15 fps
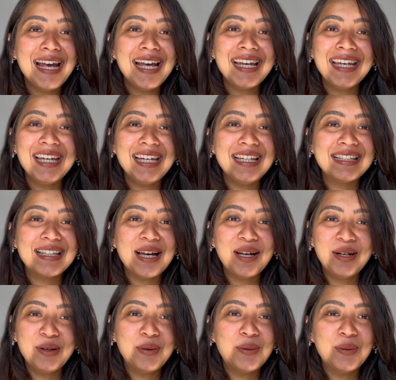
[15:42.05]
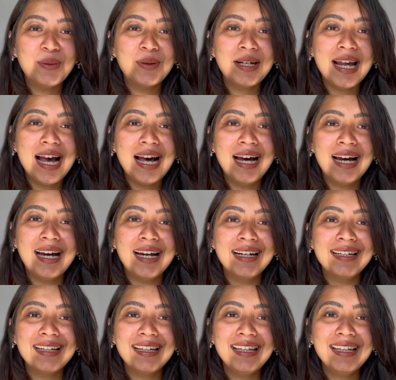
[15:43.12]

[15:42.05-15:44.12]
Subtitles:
He's alone, and